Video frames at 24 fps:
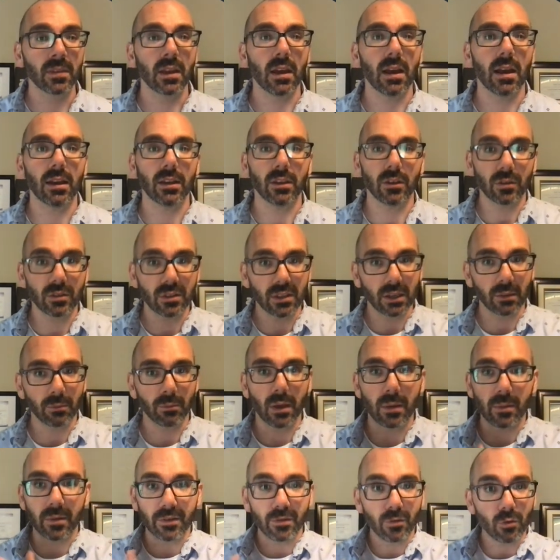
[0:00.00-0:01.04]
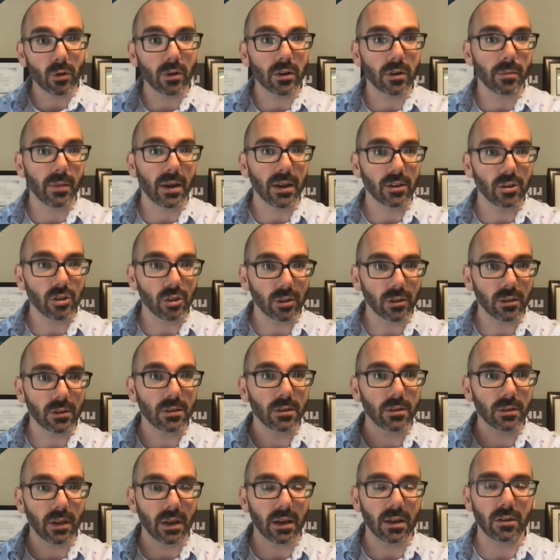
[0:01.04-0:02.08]
uh, using maybe four
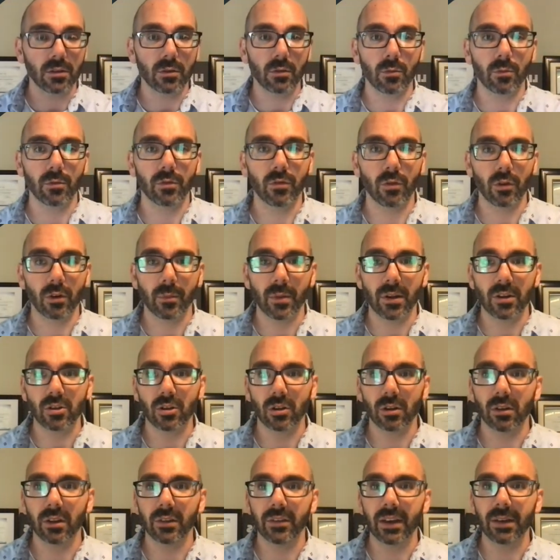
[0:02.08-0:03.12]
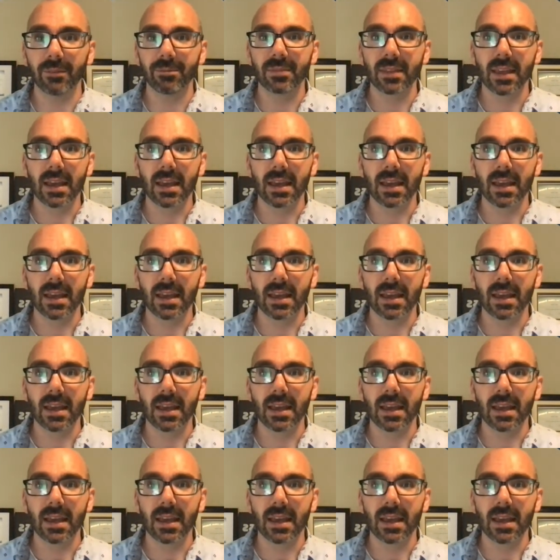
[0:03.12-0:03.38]
dimensions, uh, four dimensional living.